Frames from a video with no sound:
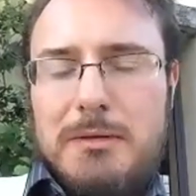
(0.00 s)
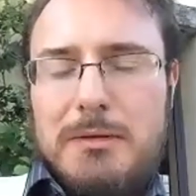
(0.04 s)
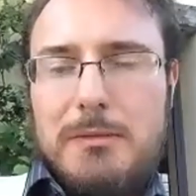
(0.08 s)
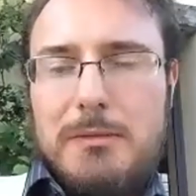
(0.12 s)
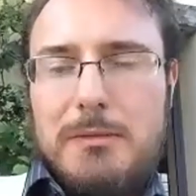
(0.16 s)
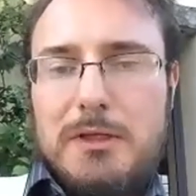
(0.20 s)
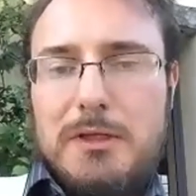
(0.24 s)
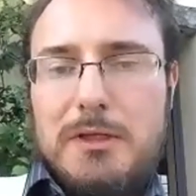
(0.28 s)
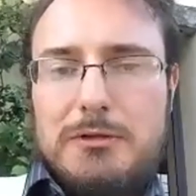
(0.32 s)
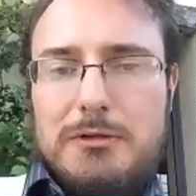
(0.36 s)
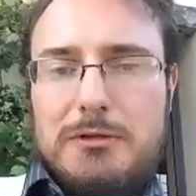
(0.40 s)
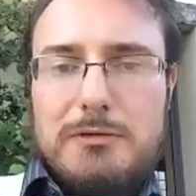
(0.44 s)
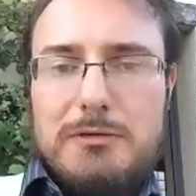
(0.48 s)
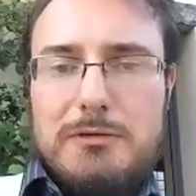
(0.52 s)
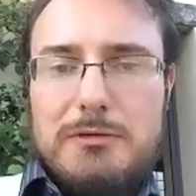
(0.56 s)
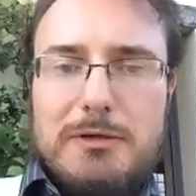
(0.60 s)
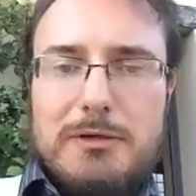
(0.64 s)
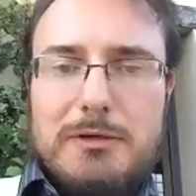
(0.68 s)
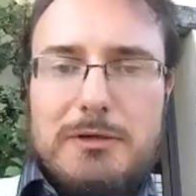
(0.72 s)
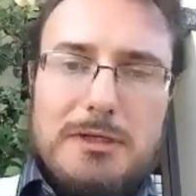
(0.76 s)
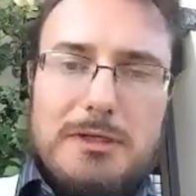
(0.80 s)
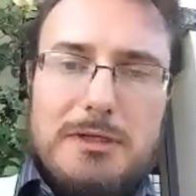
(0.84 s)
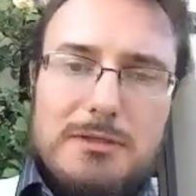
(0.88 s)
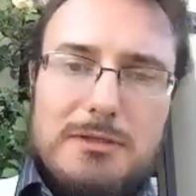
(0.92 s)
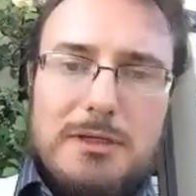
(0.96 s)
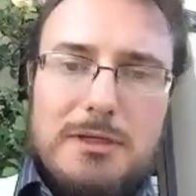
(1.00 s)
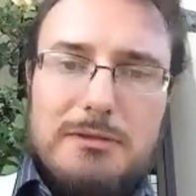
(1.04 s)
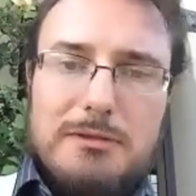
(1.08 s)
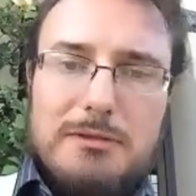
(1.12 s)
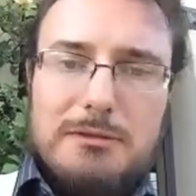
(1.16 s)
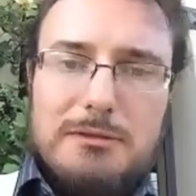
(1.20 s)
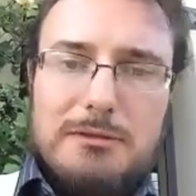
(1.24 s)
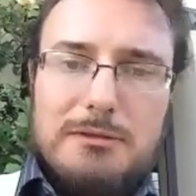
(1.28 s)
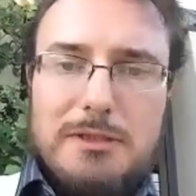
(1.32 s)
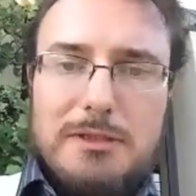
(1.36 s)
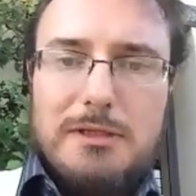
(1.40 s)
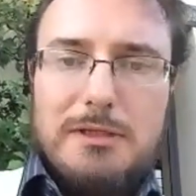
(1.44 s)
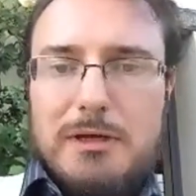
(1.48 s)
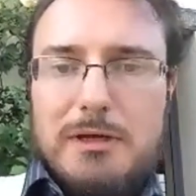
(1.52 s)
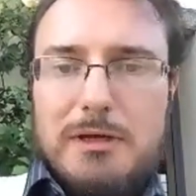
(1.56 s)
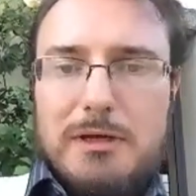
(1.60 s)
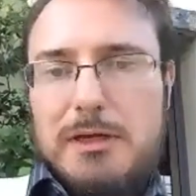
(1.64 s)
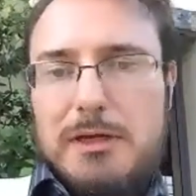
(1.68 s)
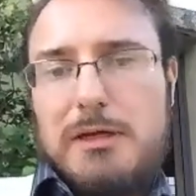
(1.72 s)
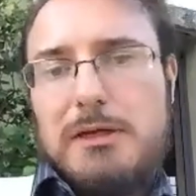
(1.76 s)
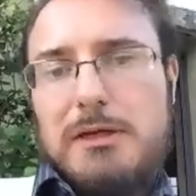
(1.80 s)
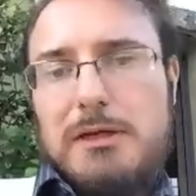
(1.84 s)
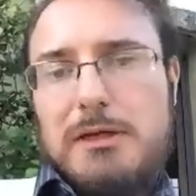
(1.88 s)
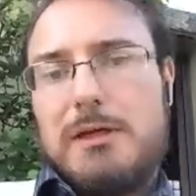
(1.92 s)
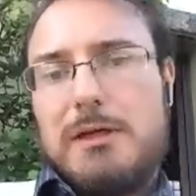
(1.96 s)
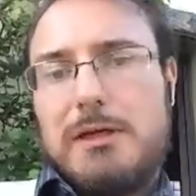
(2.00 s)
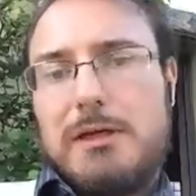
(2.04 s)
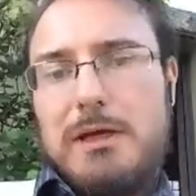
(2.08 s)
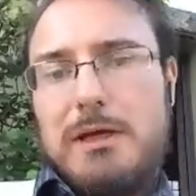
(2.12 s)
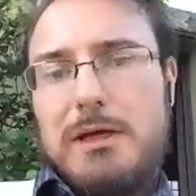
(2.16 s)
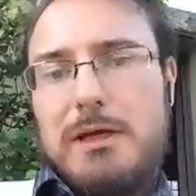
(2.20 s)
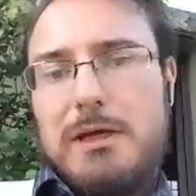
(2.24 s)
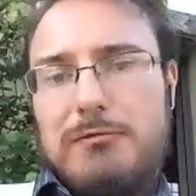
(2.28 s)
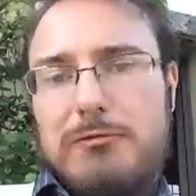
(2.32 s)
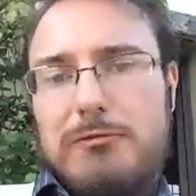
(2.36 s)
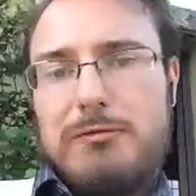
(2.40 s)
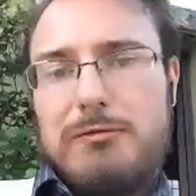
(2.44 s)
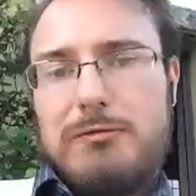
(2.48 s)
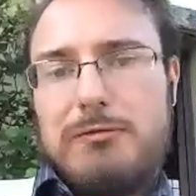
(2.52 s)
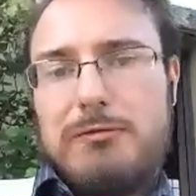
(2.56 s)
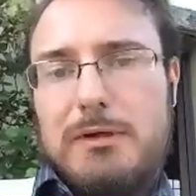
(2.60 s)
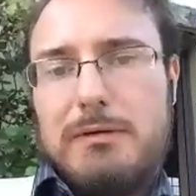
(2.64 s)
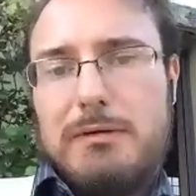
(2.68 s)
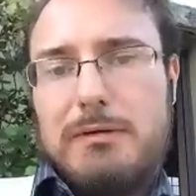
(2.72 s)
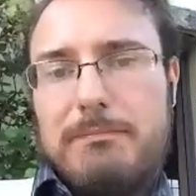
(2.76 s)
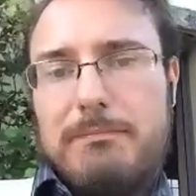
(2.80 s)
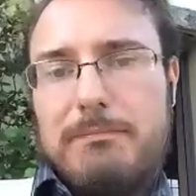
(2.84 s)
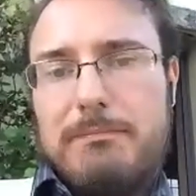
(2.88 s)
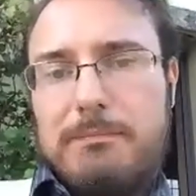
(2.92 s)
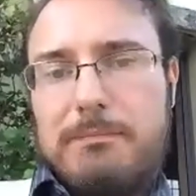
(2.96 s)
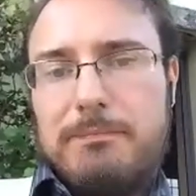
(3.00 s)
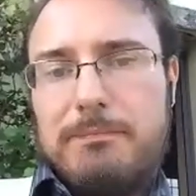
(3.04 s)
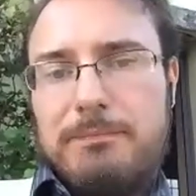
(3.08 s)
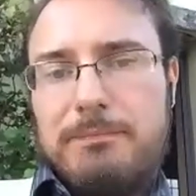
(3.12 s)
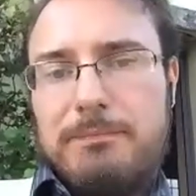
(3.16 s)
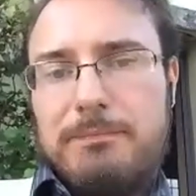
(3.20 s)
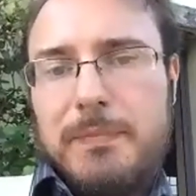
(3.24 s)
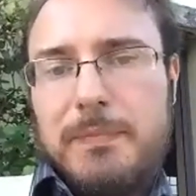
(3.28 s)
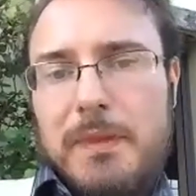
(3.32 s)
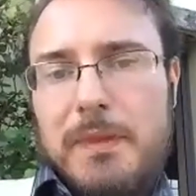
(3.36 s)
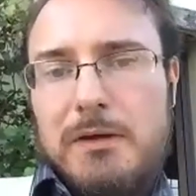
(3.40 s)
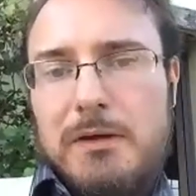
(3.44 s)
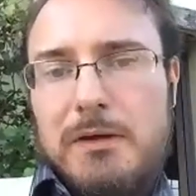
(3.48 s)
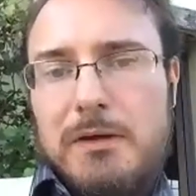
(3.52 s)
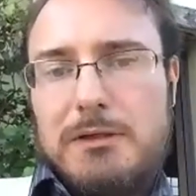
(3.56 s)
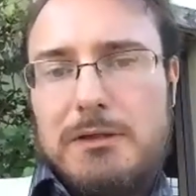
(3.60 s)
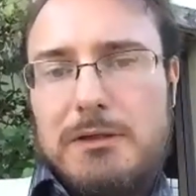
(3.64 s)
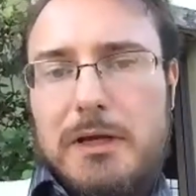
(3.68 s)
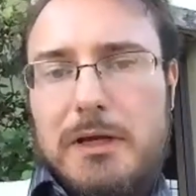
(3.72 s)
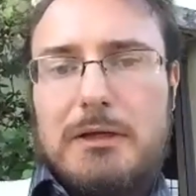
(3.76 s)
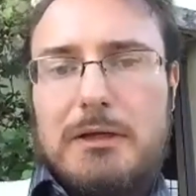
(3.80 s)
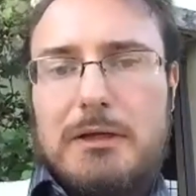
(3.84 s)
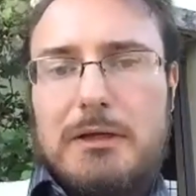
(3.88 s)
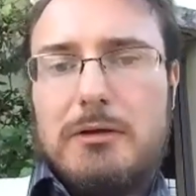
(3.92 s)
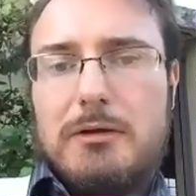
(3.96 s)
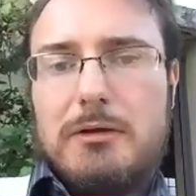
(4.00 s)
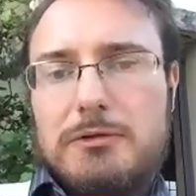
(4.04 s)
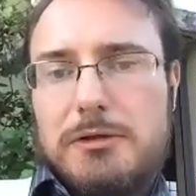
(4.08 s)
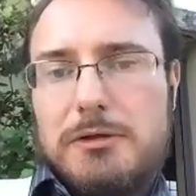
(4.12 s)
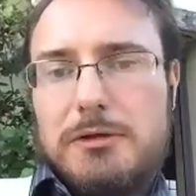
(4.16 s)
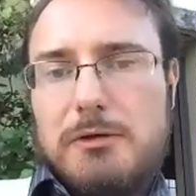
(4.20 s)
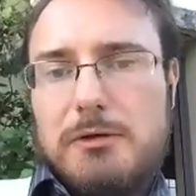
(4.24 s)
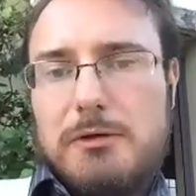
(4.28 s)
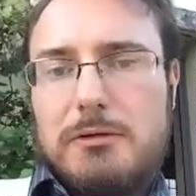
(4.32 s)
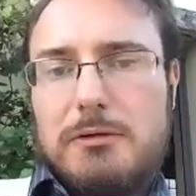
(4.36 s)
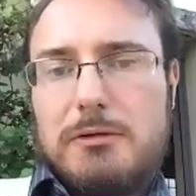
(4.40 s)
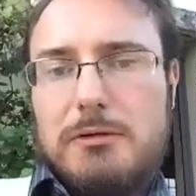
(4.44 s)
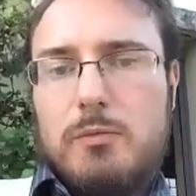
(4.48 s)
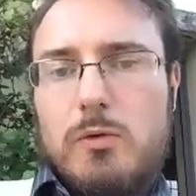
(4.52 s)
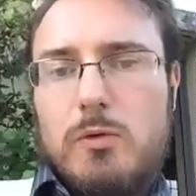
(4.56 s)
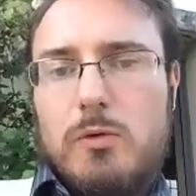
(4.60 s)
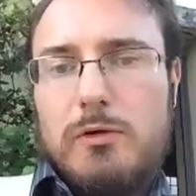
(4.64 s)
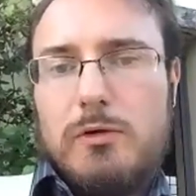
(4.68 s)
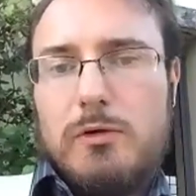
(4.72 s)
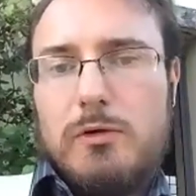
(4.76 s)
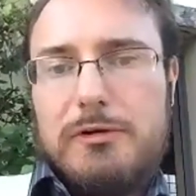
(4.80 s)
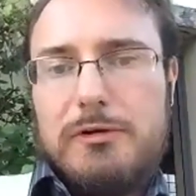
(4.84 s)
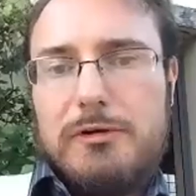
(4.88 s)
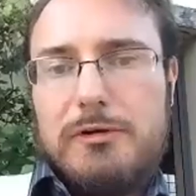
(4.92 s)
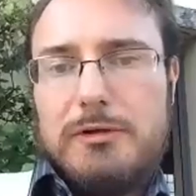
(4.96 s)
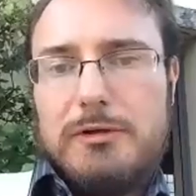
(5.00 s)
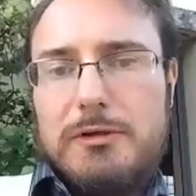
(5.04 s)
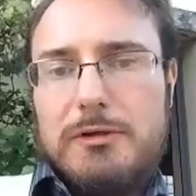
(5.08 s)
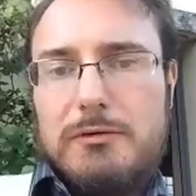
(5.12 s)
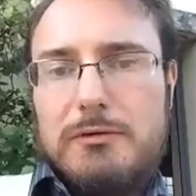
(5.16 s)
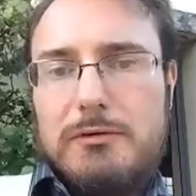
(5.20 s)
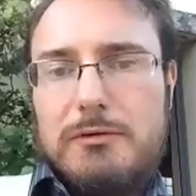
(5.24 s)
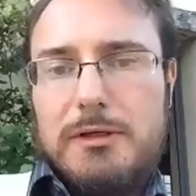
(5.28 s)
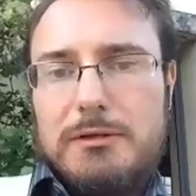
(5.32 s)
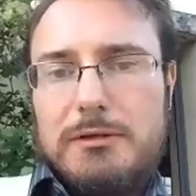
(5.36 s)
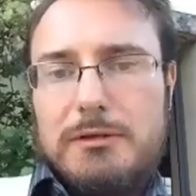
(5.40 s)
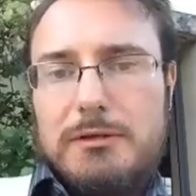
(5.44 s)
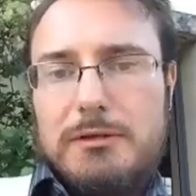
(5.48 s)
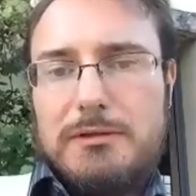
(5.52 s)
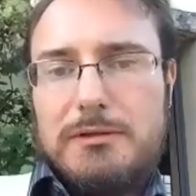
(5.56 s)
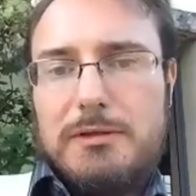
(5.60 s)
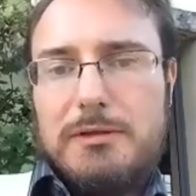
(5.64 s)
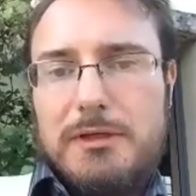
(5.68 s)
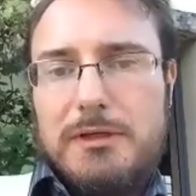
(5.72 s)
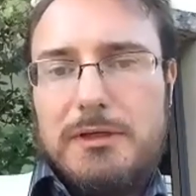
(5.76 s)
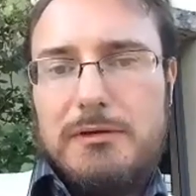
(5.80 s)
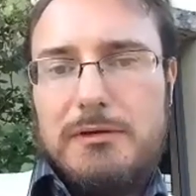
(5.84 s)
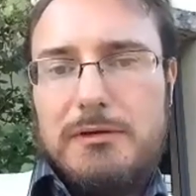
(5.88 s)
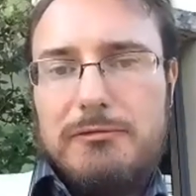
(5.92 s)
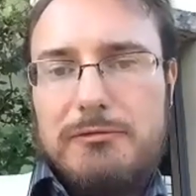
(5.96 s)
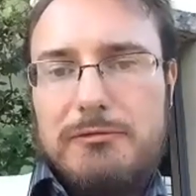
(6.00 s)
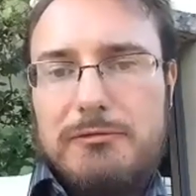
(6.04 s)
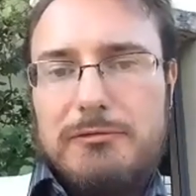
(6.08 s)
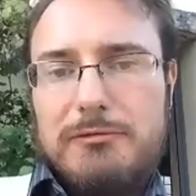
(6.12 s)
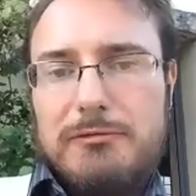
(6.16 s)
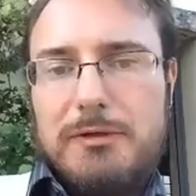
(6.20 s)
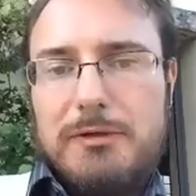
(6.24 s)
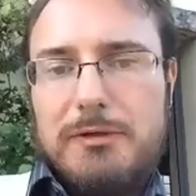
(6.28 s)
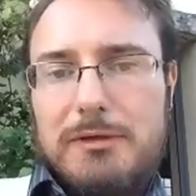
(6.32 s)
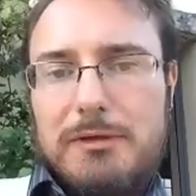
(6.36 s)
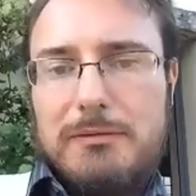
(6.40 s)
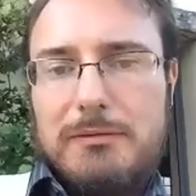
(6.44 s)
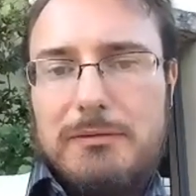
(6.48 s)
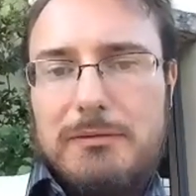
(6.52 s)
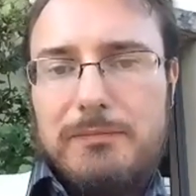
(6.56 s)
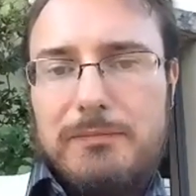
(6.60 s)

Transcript: militaries and the CIA they have um, psychological warfare units, they have uh,